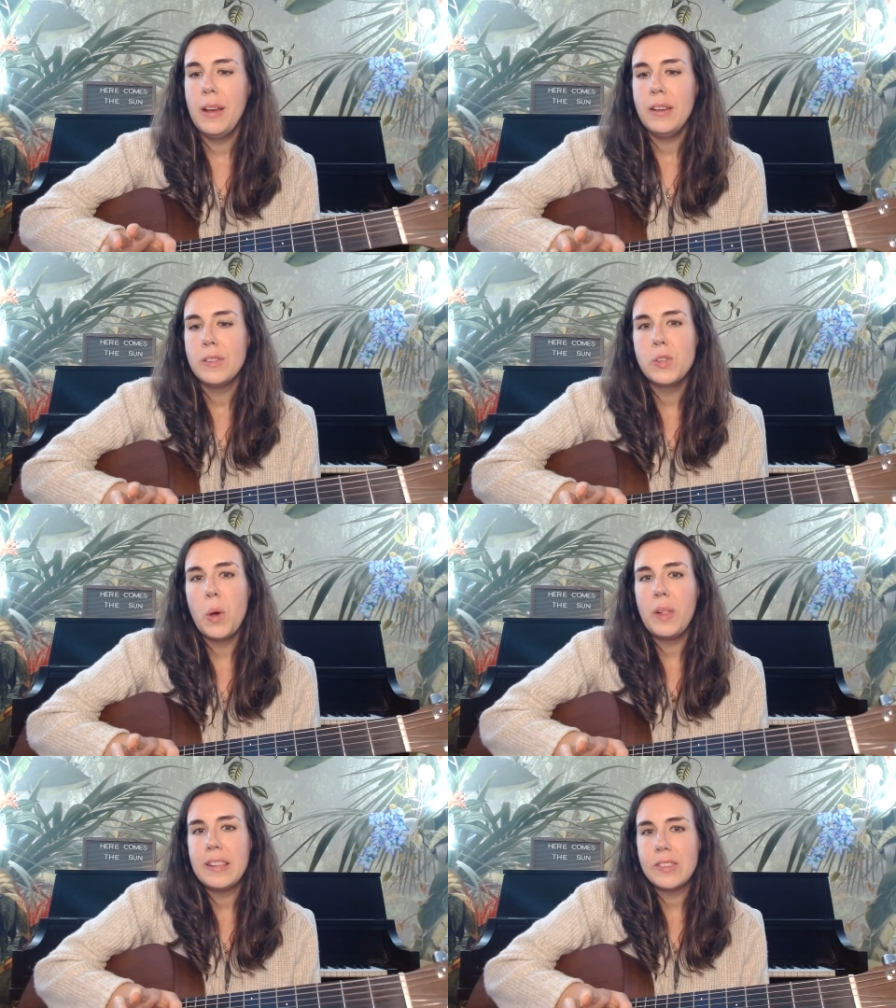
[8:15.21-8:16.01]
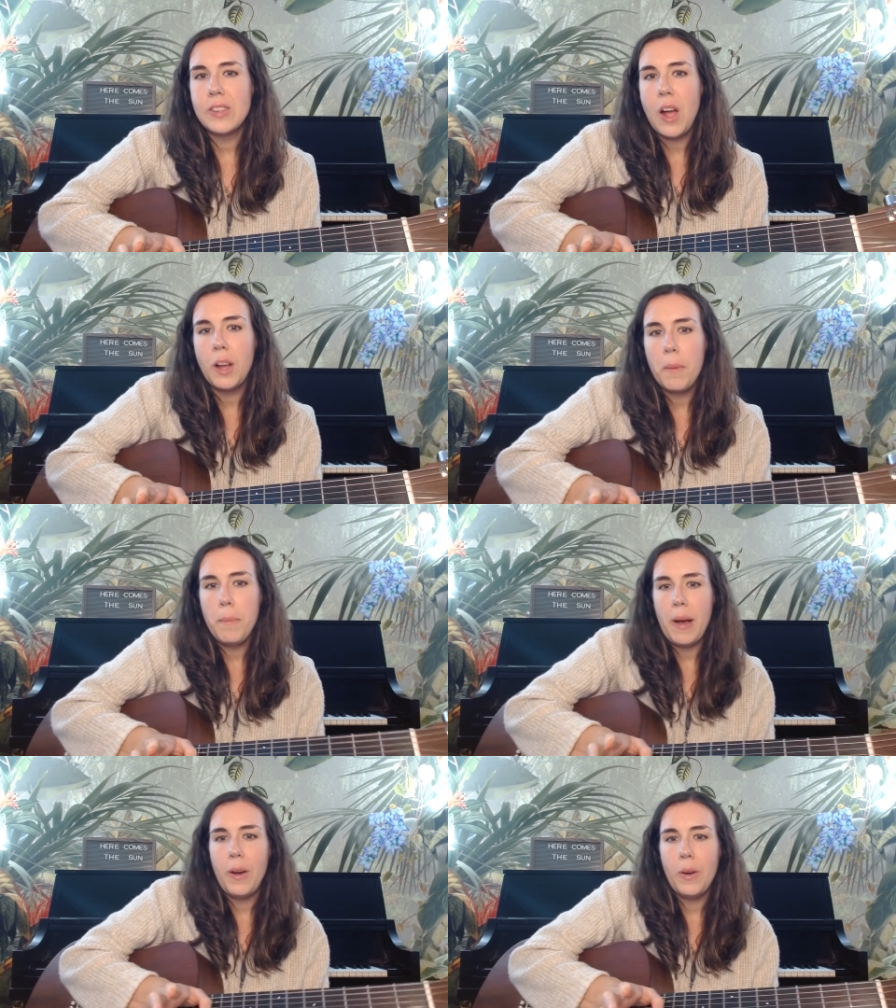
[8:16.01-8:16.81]
So let's talk
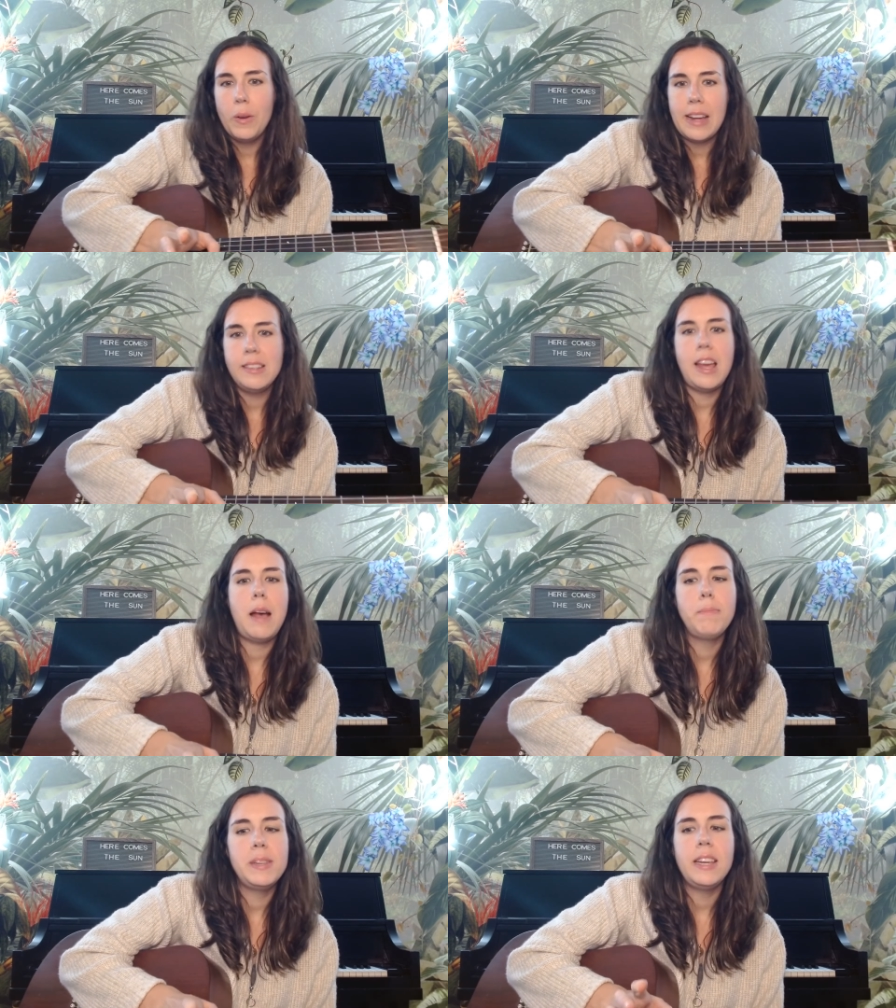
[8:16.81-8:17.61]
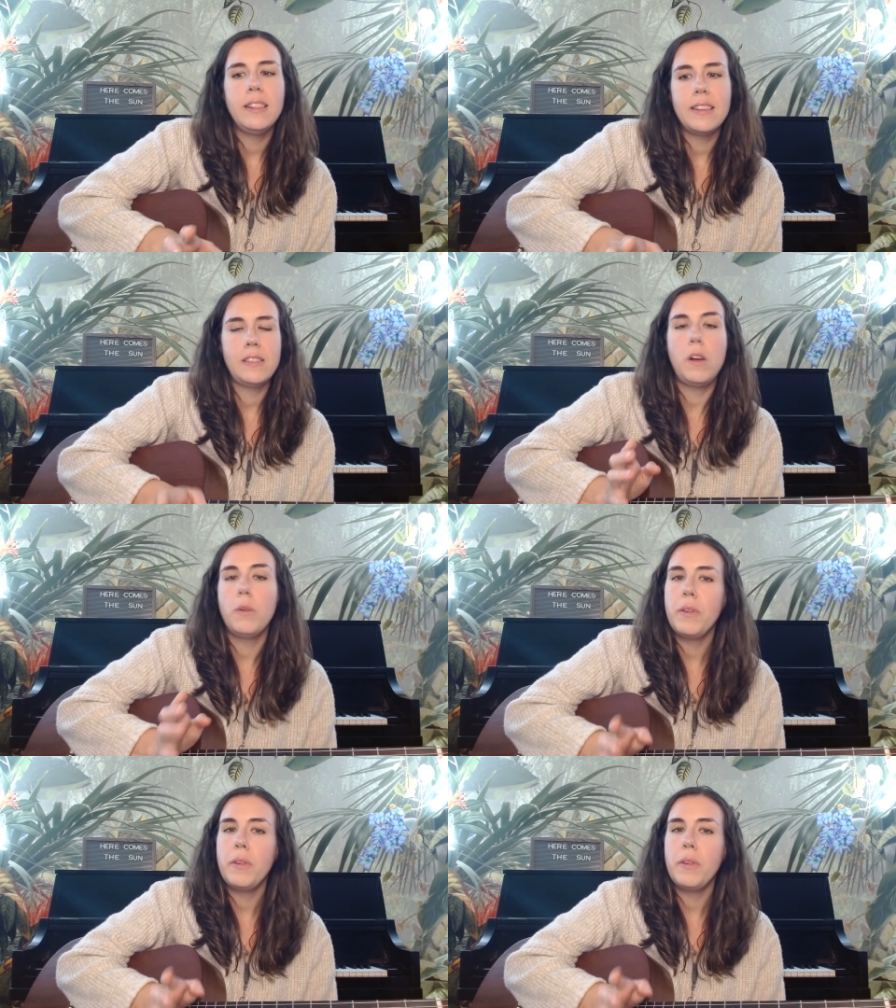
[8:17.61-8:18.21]
about adapting this song.